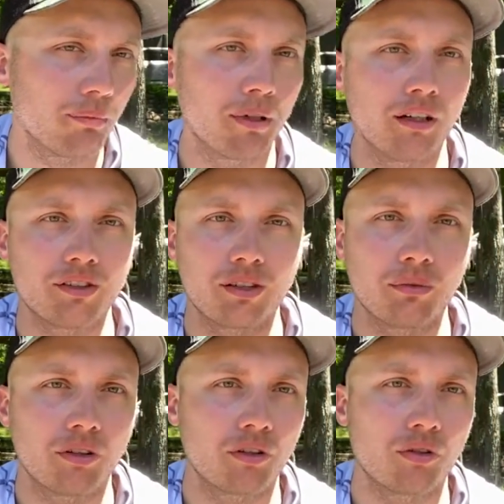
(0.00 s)
compared to some
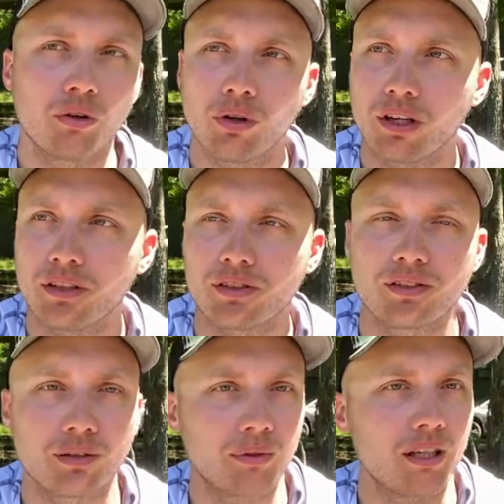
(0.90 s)
of the Croixs
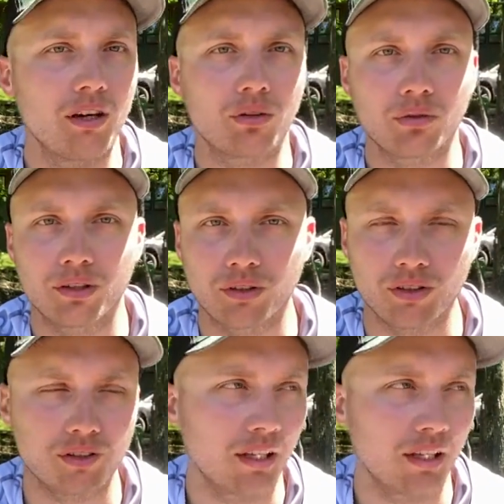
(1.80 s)
and some of the Elk Rivers.